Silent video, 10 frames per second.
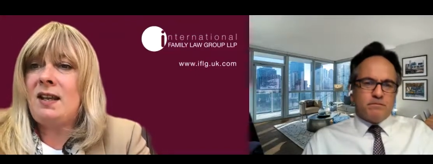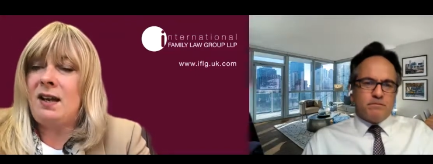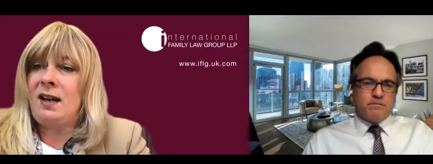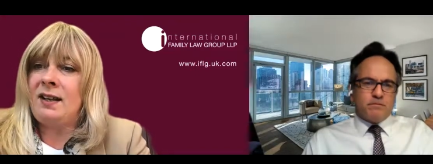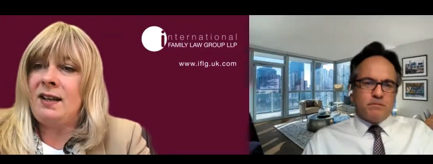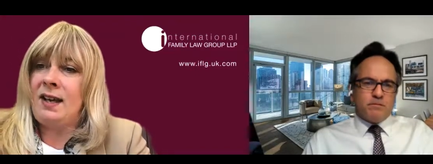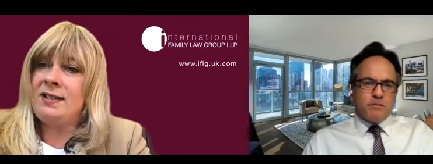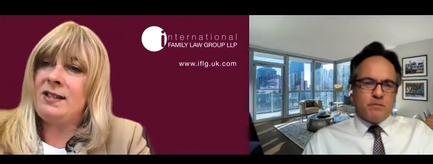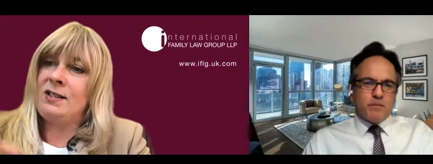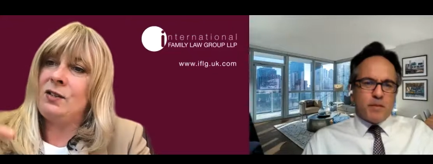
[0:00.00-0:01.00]
Speaker 1: I guess
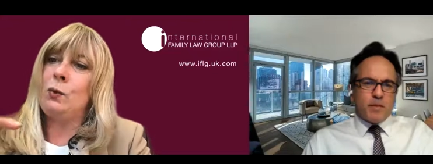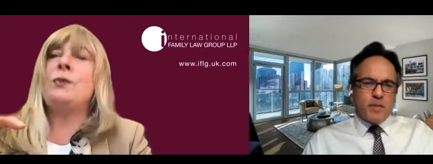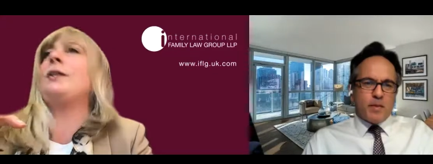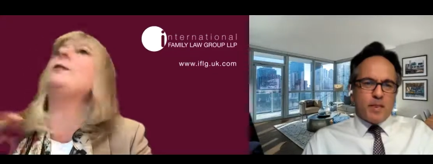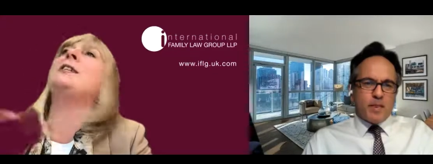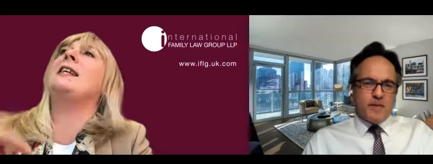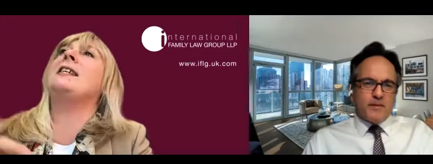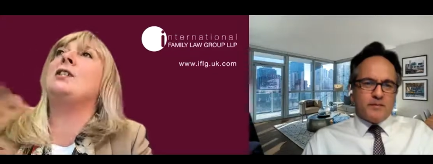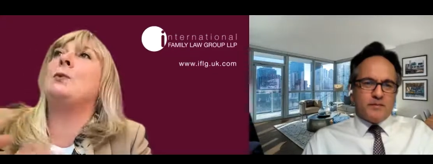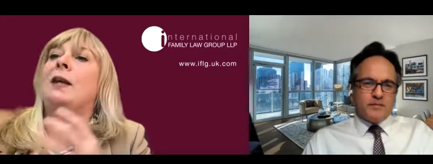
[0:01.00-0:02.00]
it also takes
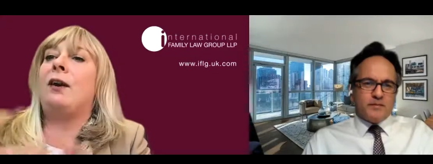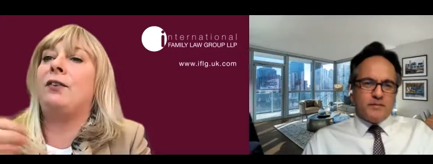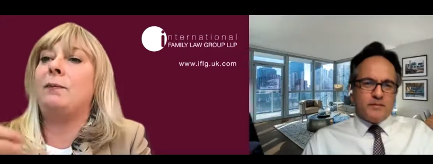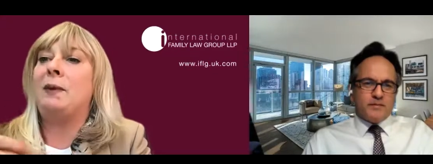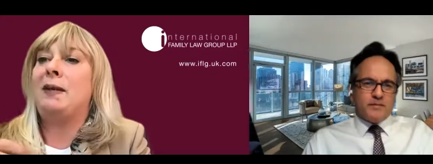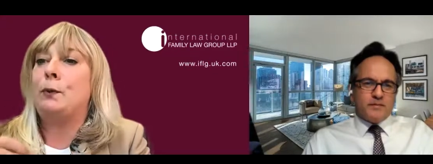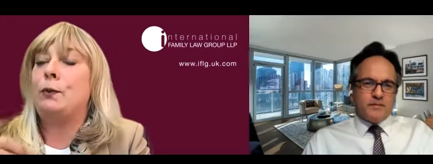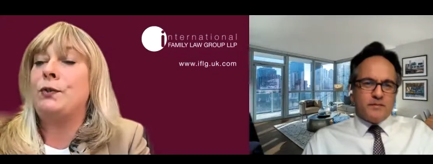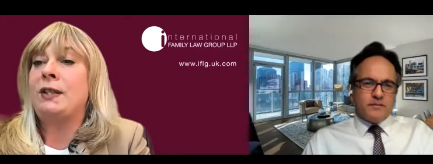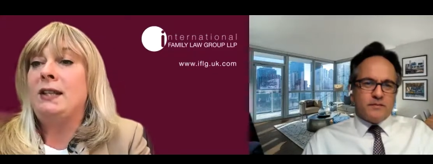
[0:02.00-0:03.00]
into account that
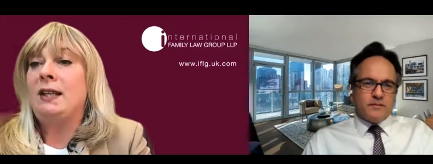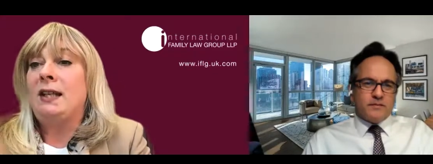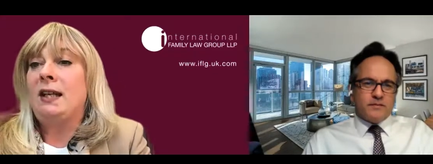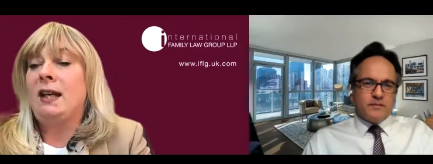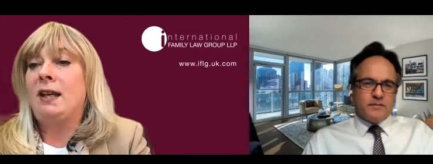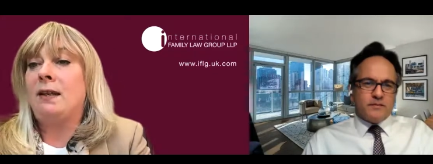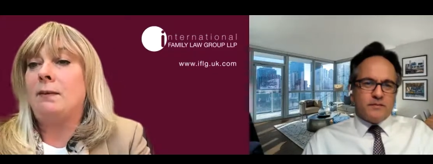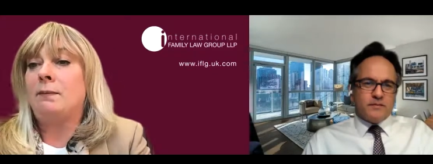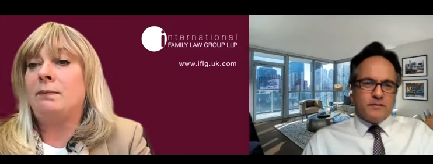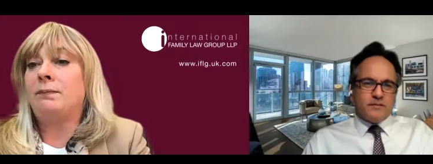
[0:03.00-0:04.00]
people's
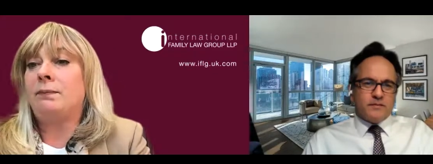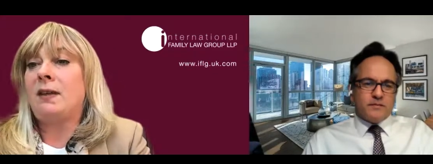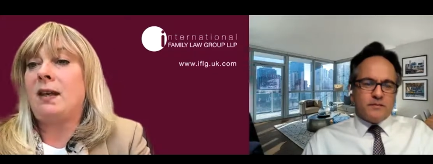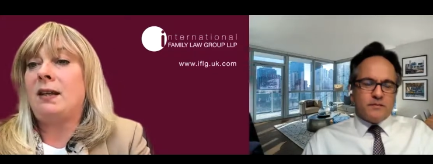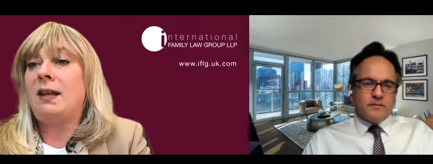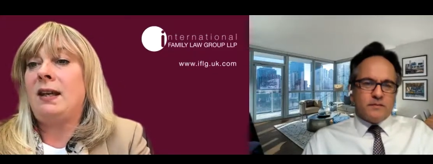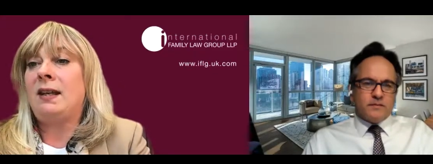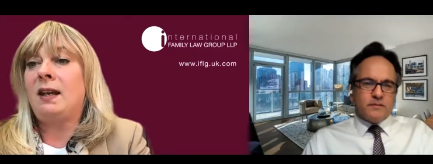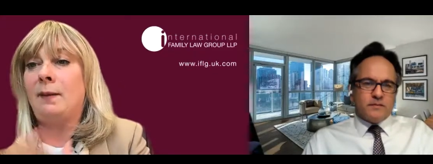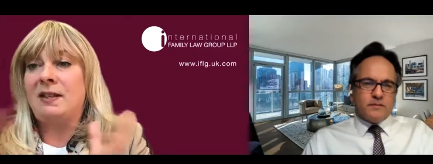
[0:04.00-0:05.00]
um,
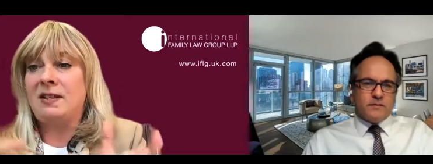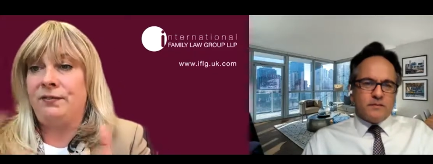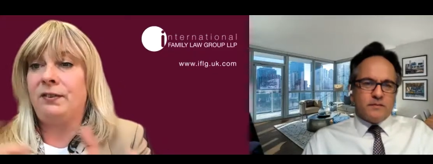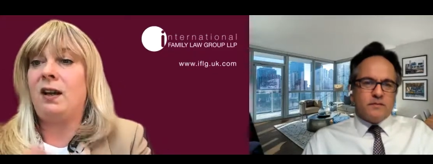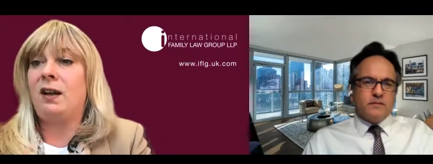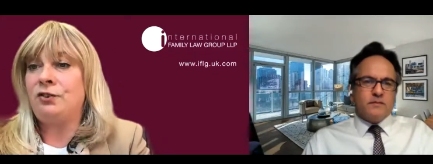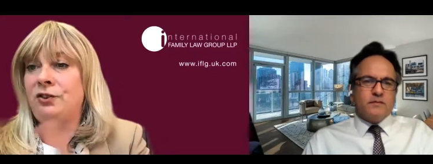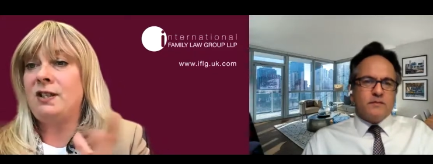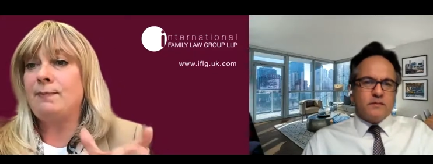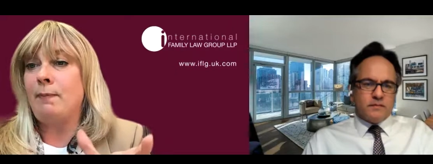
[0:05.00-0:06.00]
income in different
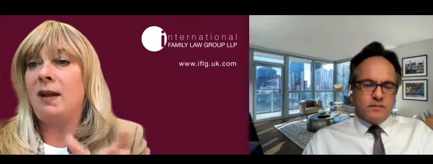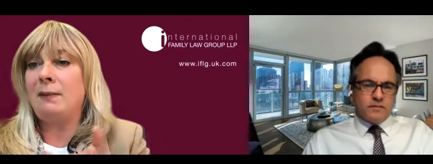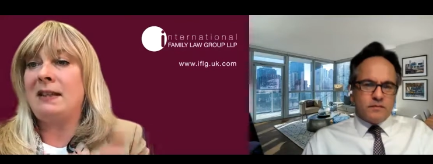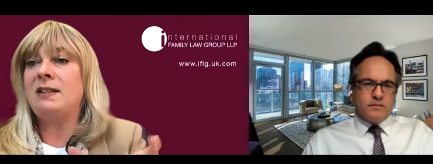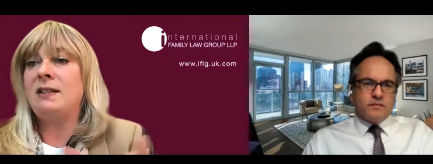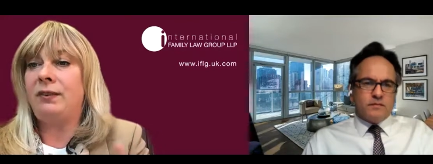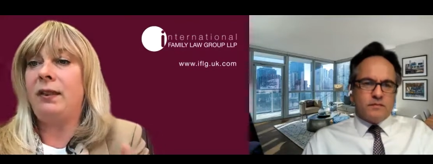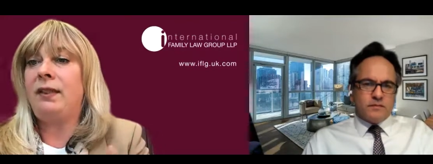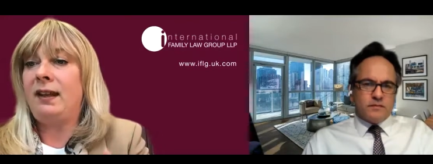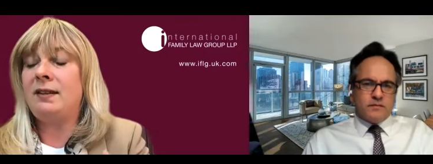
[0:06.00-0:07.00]
countries might mean different
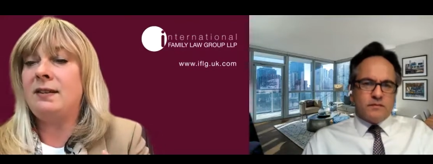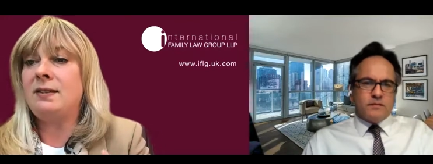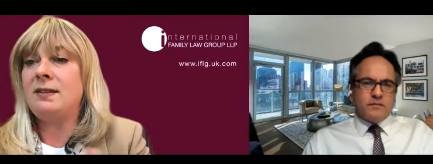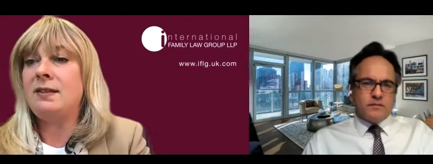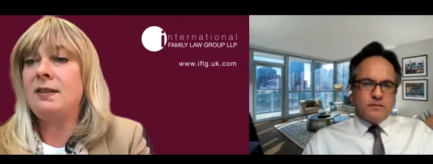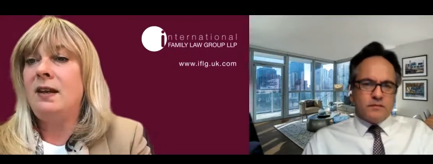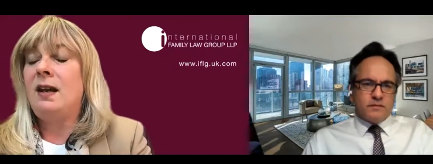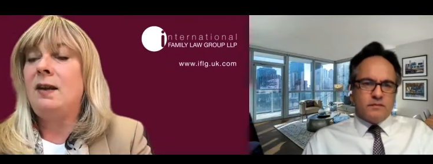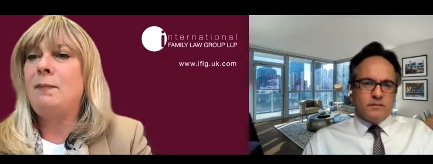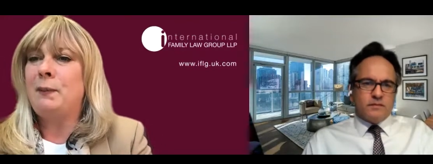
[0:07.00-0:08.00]
things
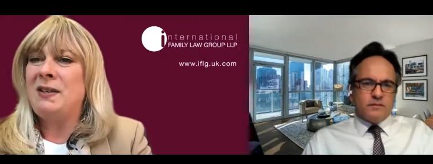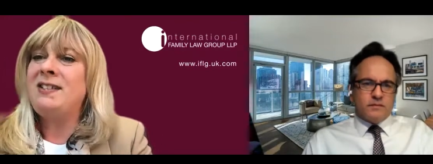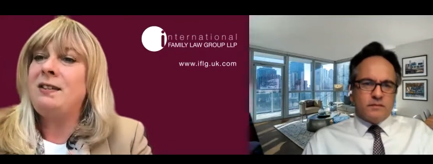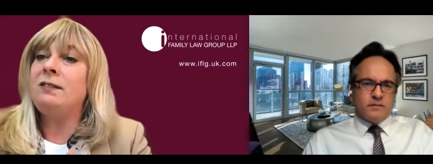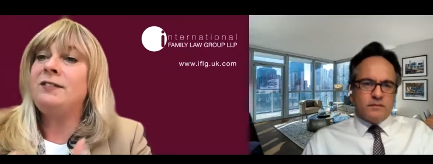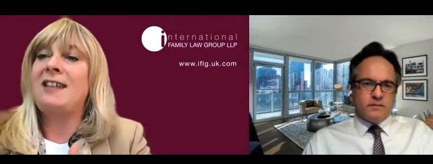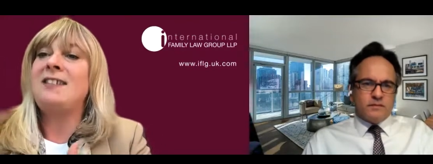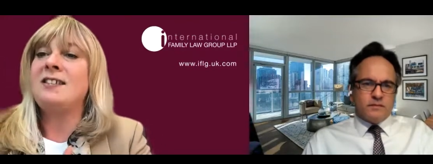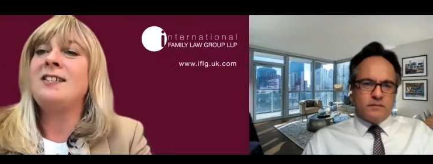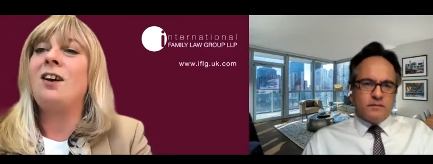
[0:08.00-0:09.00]
but we still tend to
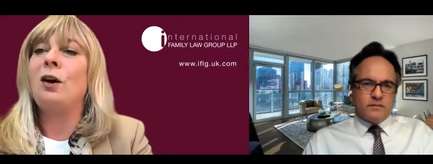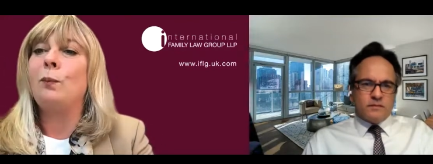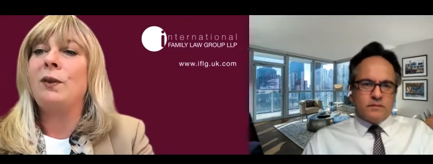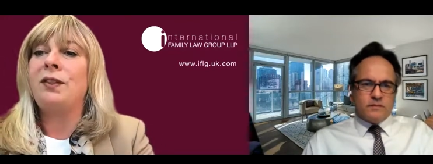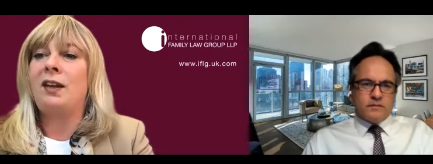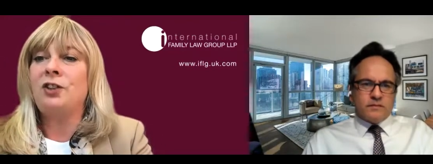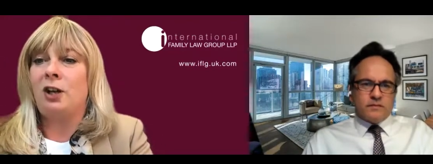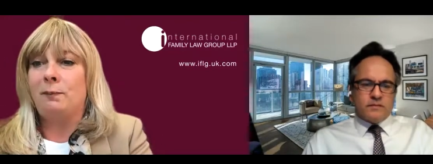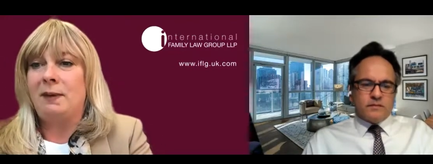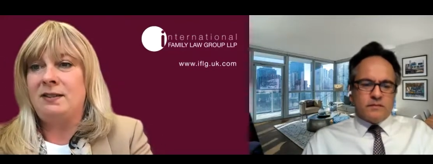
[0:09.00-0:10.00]
start with that
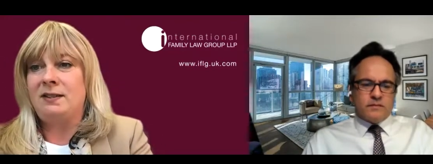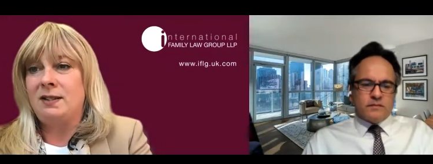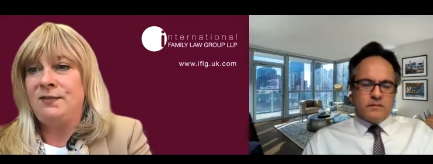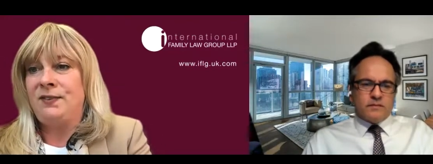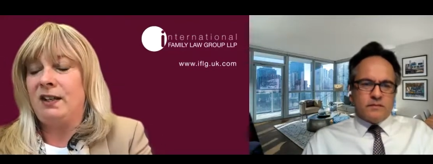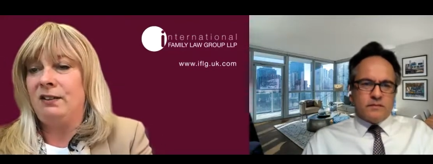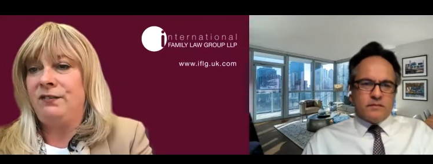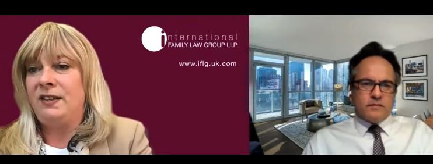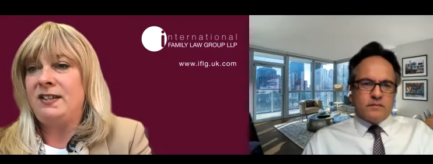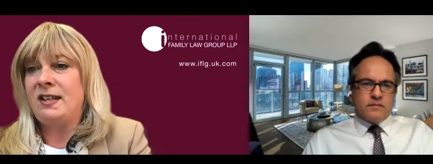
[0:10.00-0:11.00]
child maintenance figure if
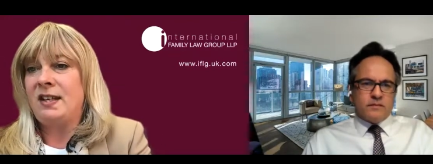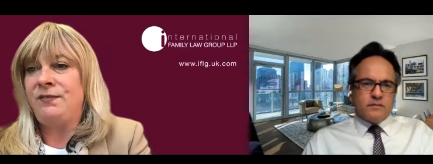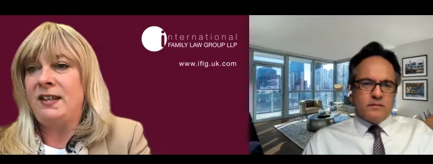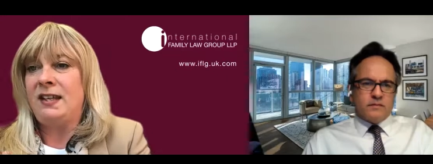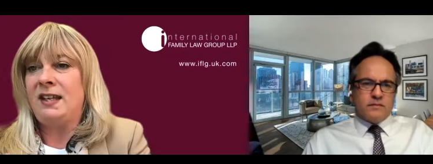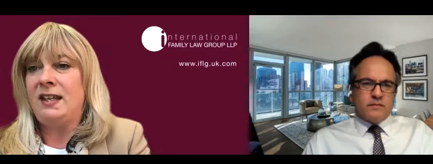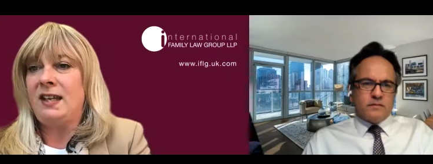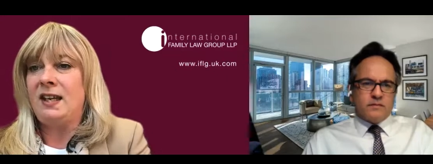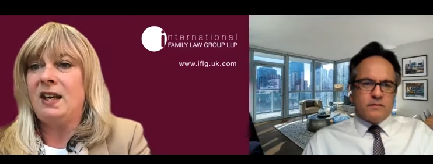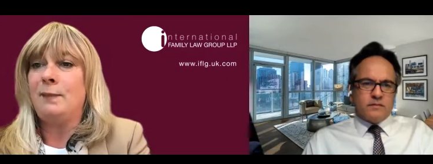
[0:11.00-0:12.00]
it's if the
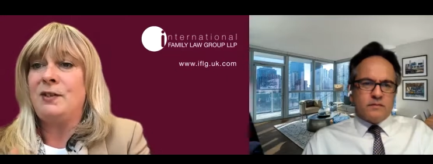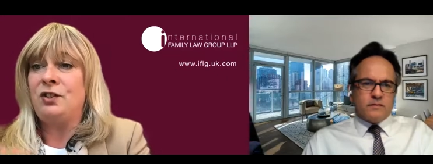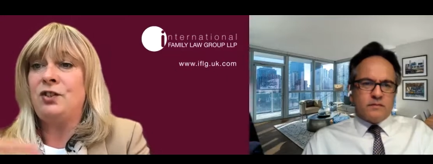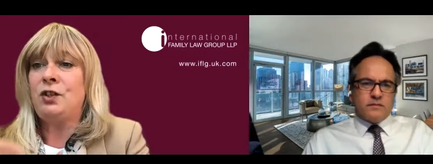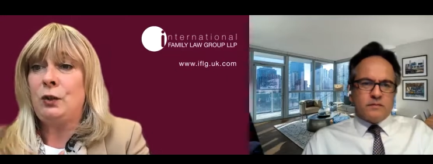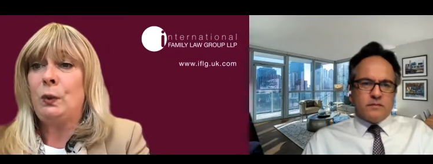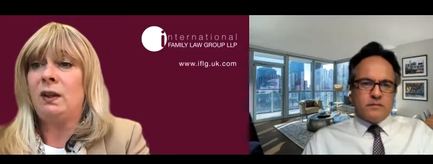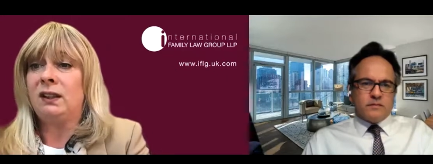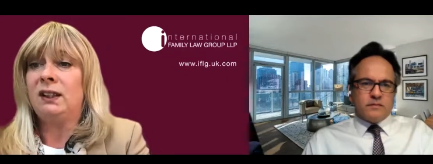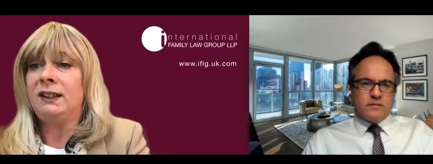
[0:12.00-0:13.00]
income isn't too
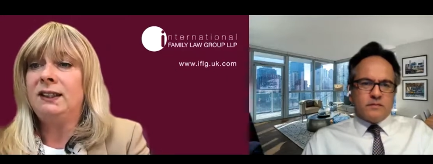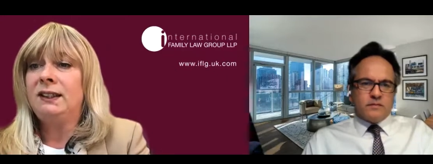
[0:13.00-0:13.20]
high